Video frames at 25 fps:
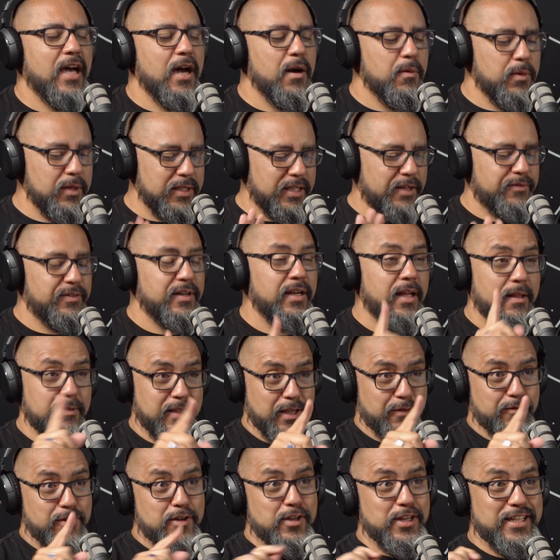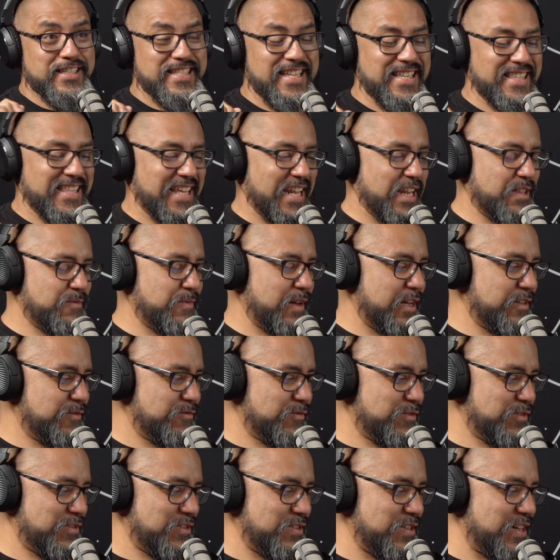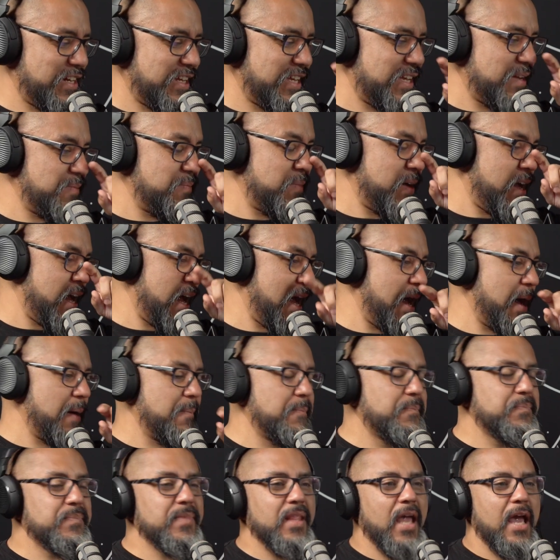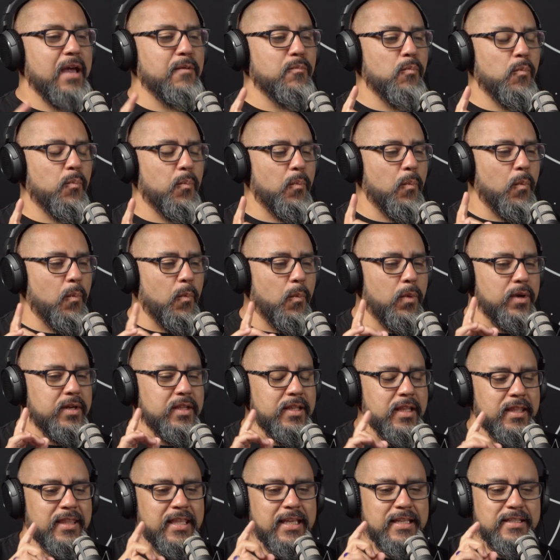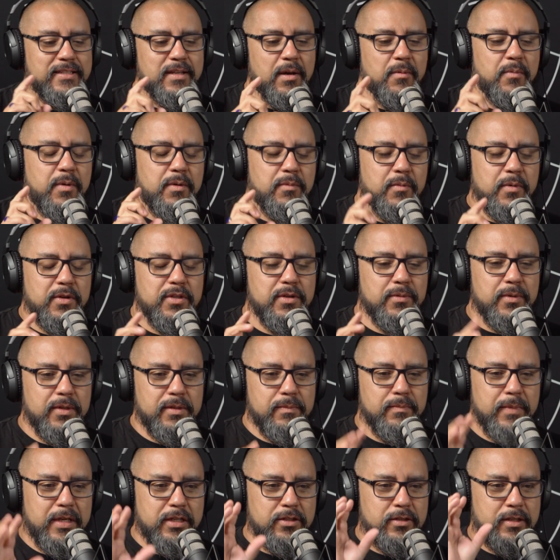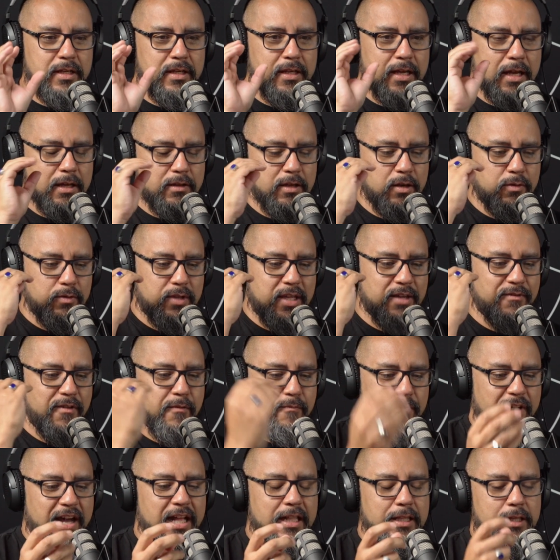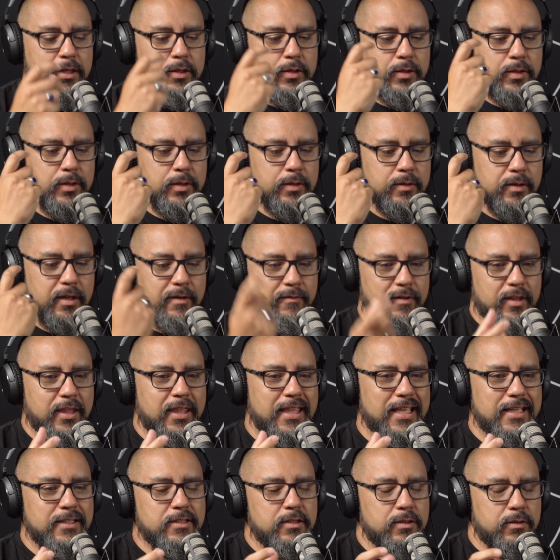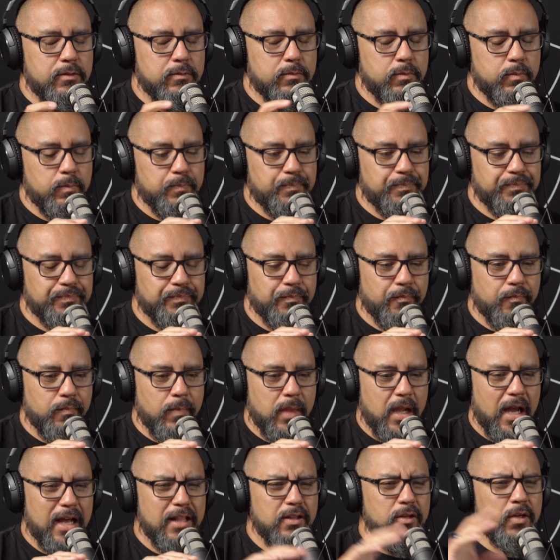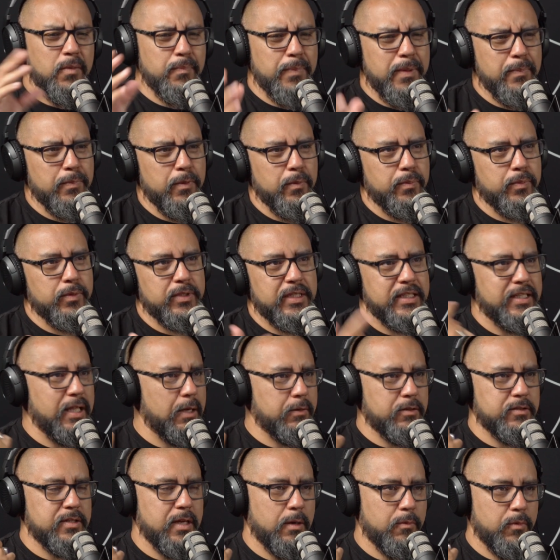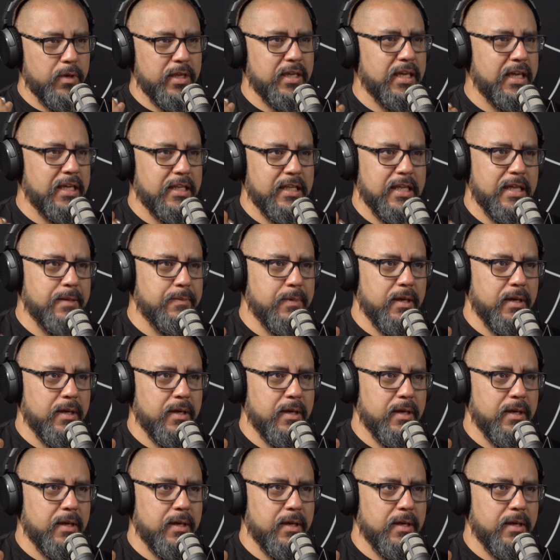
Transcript: I'll definitely gonna take that advice for sure, Akeem. And one of the things that when you were mentioning, giving value, you giving things. So a lot of people put in that because we get